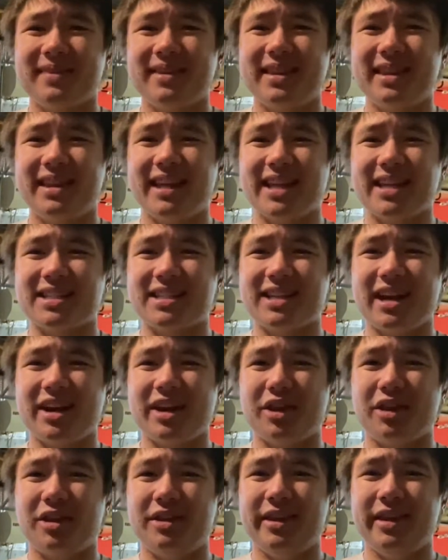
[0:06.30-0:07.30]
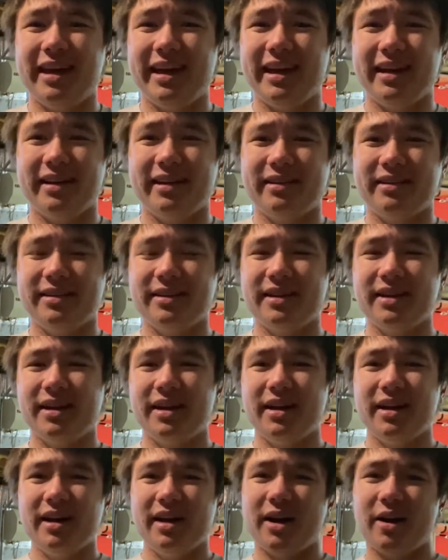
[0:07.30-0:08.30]
That's not a thing.
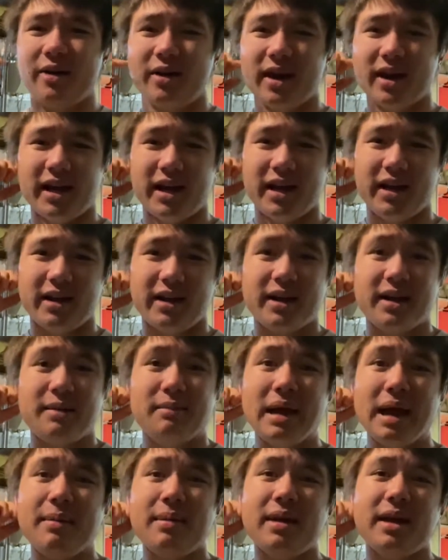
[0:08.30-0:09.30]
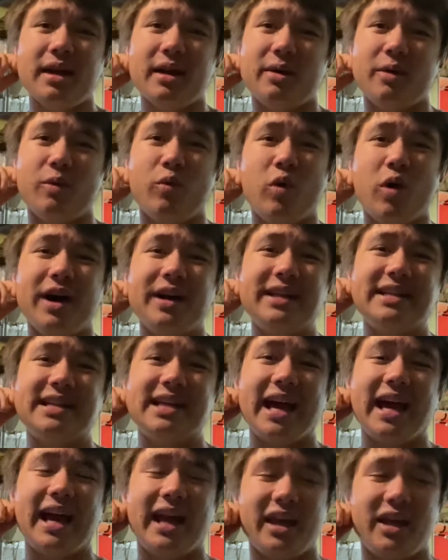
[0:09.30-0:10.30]
Okay? Maybe one
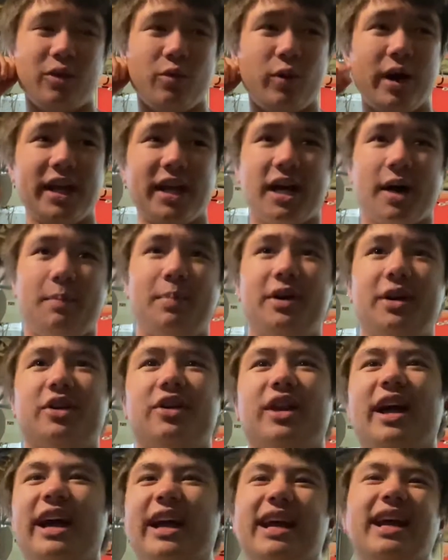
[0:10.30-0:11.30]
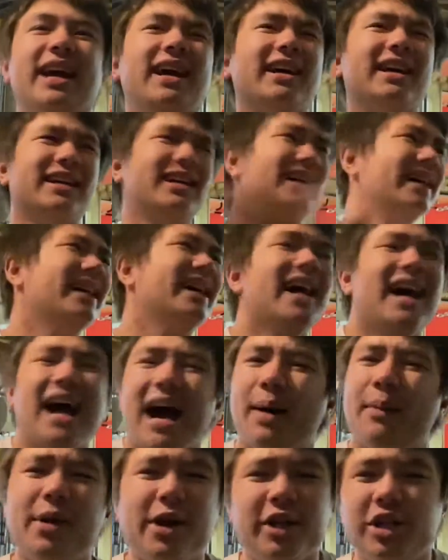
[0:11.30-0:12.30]
day you wake up and you're like,
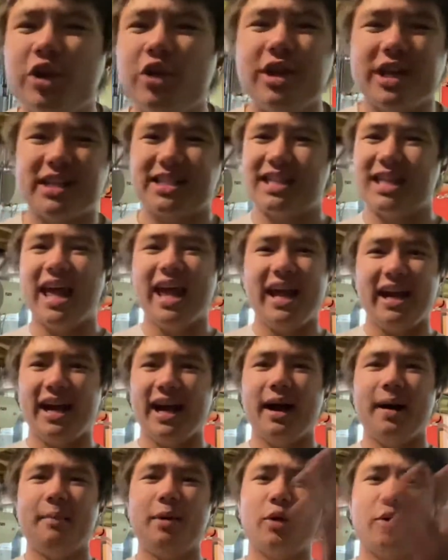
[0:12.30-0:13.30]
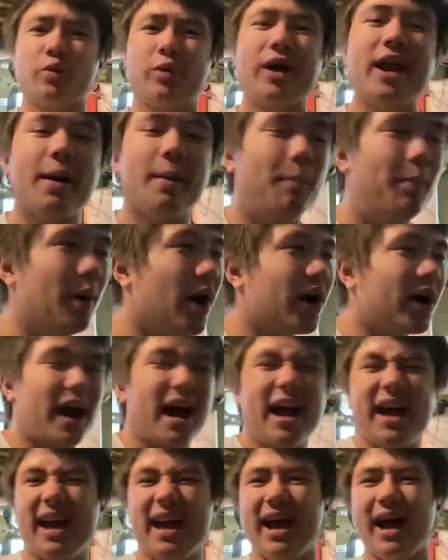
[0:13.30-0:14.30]
I'm gonna do this thing. I'm gonna read a book.
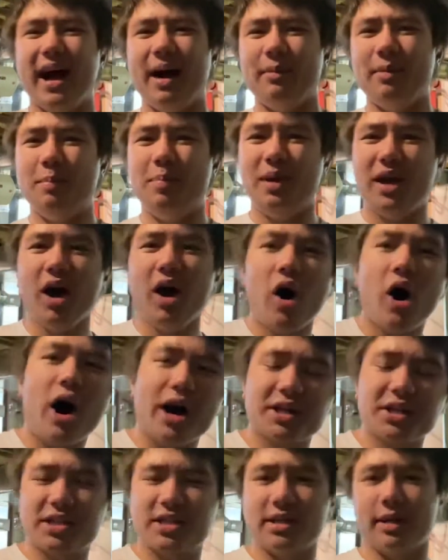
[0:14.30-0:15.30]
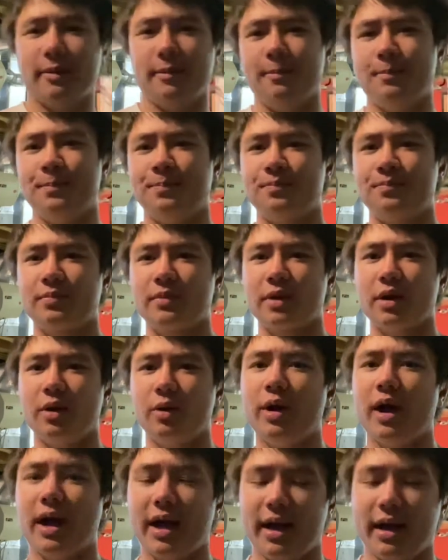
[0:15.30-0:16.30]
I'm gonna be awesome.
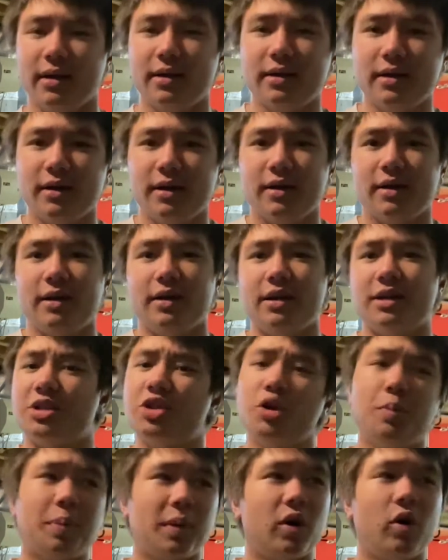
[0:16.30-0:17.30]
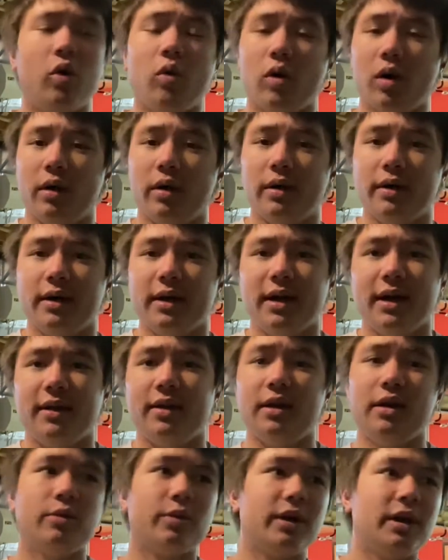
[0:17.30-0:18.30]
Okay? Super cool. And then
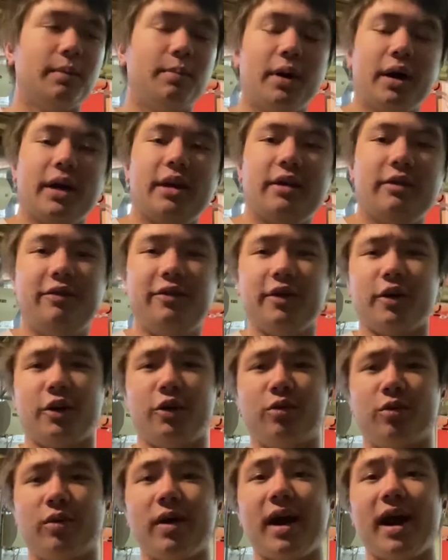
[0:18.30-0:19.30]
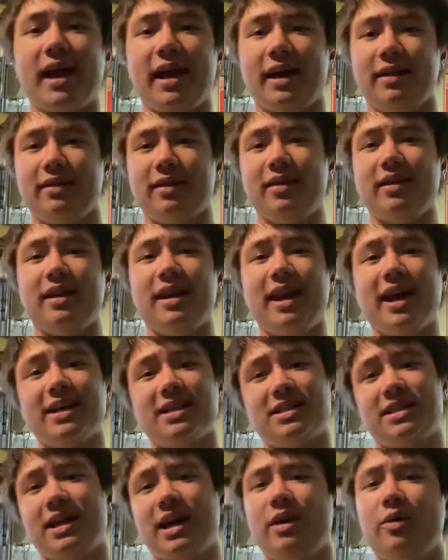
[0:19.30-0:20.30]
you read a book and you feel great. And then the
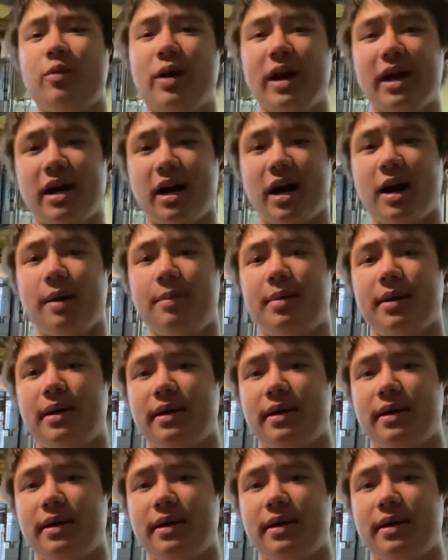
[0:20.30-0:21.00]
next day you wake up